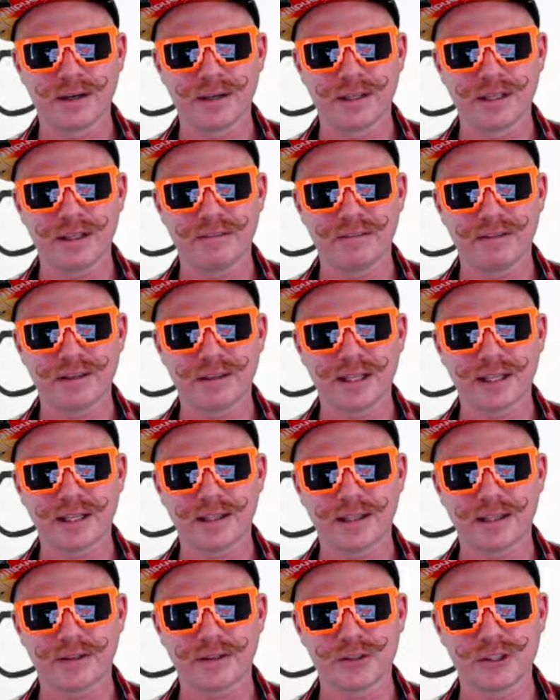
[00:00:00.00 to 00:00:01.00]
give it like a
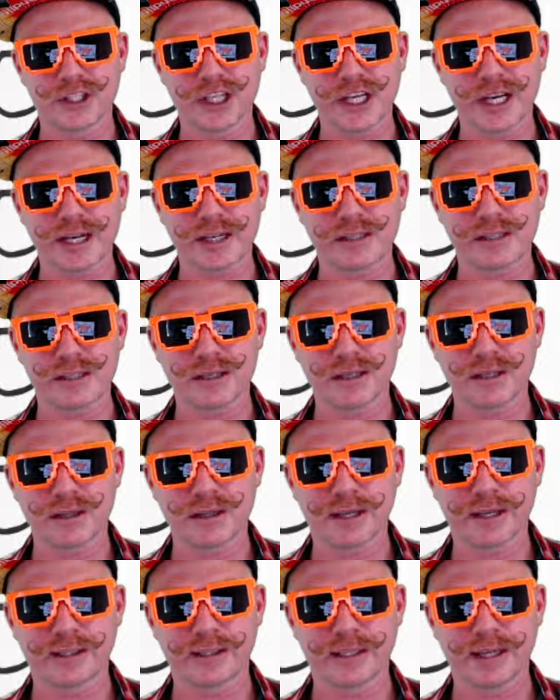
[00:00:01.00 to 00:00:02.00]
little chest
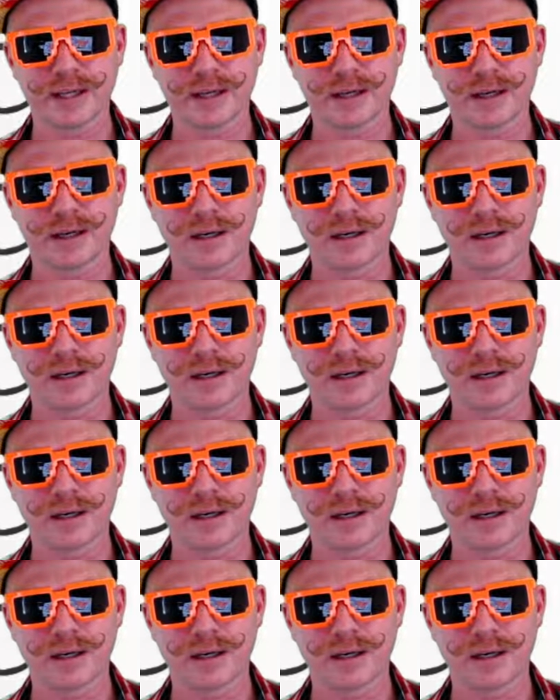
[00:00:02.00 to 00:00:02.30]
like that.